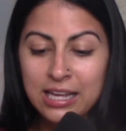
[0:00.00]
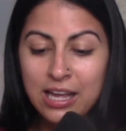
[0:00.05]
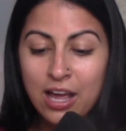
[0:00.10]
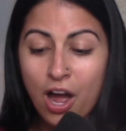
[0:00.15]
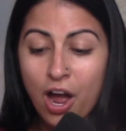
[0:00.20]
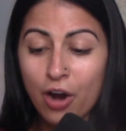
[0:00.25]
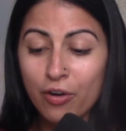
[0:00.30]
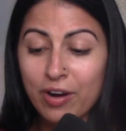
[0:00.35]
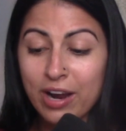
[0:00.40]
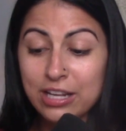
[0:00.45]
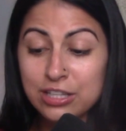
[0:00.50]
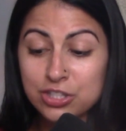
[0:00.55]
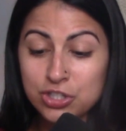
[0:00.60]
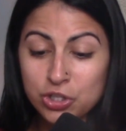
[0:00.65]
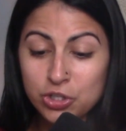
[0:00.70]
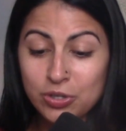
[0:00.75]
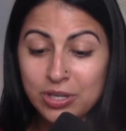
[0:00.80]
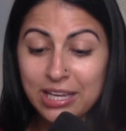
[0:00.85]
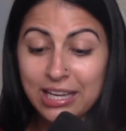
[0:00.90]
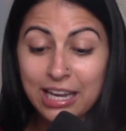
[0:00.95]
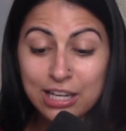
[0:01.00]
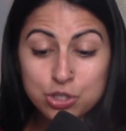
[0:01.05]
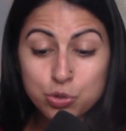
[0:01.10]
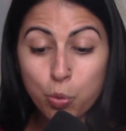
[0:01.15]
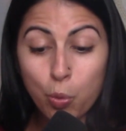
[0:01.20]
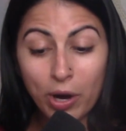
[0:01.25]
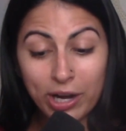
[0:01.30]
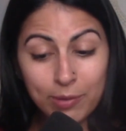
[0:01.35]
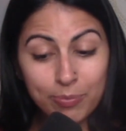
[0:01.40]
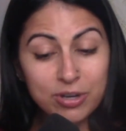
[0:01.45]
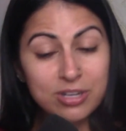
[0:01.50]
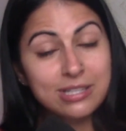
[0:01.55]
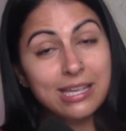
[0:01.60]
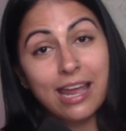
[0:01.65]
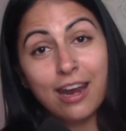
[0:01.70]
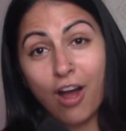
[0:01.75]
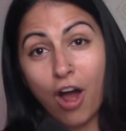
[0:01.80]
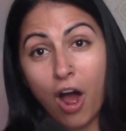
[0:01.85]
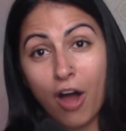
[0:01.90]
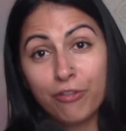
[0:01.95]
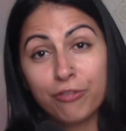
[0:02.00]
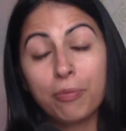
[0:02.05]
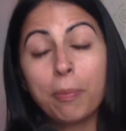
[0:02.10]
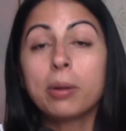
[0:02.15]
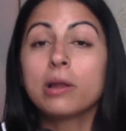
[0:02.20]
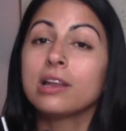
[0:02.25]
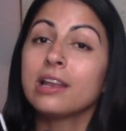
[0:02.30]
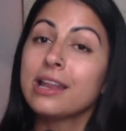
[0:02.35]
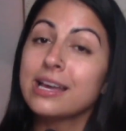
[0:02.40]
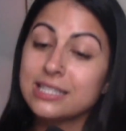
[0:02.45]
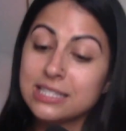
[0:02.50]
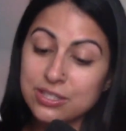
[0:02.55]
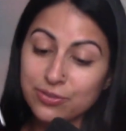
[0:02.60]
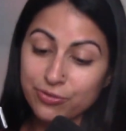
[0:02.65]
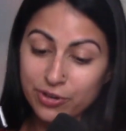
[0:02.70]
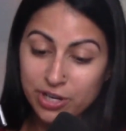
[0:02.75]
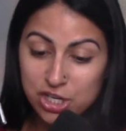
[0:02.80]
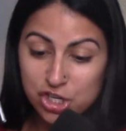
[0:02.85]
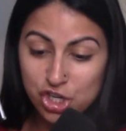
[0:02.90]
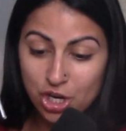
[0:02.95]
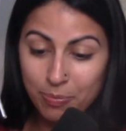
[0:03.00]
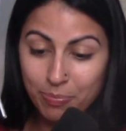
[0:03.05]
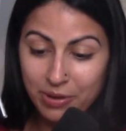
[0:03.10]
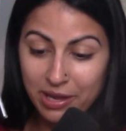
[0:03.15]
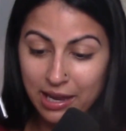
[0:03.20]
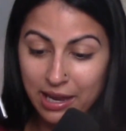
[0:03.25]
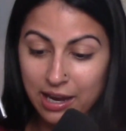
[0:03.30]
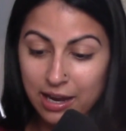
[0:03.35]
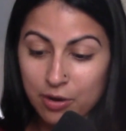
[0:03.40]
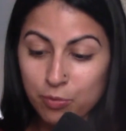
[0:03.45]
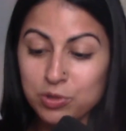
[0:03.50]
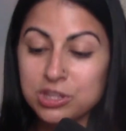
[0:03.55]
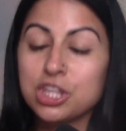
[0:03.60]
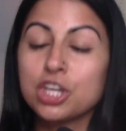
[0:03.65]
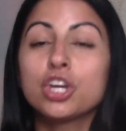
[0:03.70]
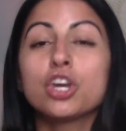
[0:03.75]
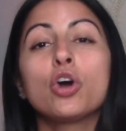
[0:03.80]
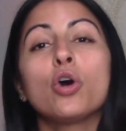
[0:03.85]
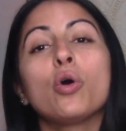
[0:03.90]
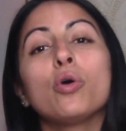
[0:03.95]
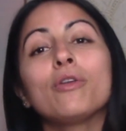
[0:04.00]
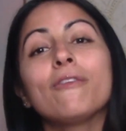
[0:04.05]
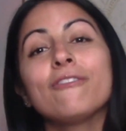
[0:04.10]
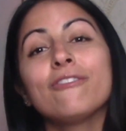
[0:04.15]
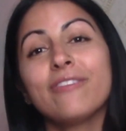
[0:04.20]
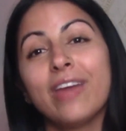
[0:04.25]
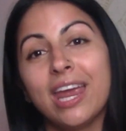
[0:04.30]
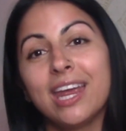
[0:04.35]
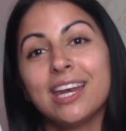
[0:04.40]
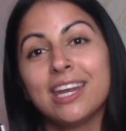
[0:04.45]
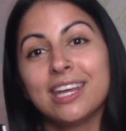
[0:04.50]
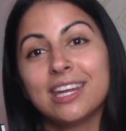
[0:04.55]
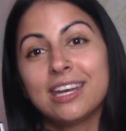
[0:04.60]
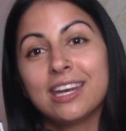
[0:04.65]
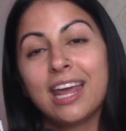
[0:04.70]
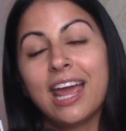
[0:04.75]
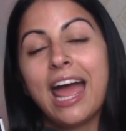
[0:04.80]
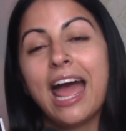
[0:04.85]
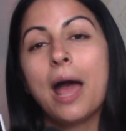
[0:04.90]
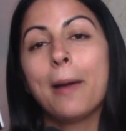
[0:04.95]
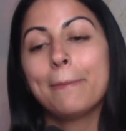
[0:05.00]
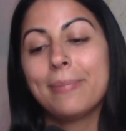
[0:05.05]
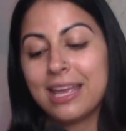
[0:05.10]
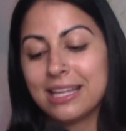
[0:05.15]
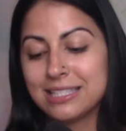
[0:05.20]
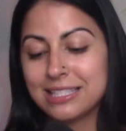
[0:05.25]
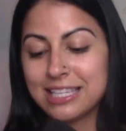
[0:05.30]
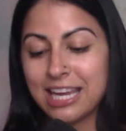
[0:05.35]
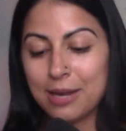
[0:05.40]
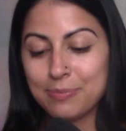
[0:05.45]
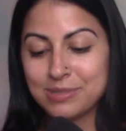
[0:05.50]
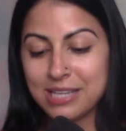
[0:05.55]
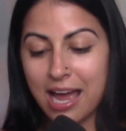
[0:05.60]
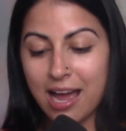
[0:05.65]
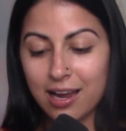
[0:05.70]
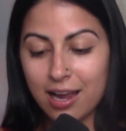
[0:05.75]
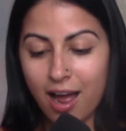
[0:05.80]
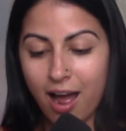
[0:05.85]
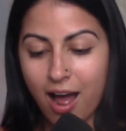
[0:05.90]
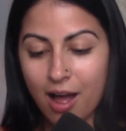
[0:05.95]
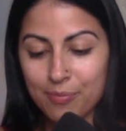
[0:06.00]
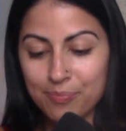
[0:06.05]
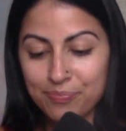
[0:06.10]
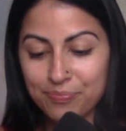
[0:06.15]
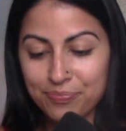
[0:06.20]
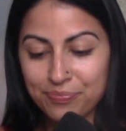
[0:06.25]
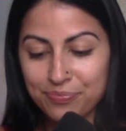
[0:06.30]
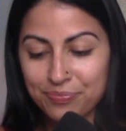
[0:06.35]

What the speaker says: All right, so you can get 20% off plus free shipping with the code FADED at manscaped.com.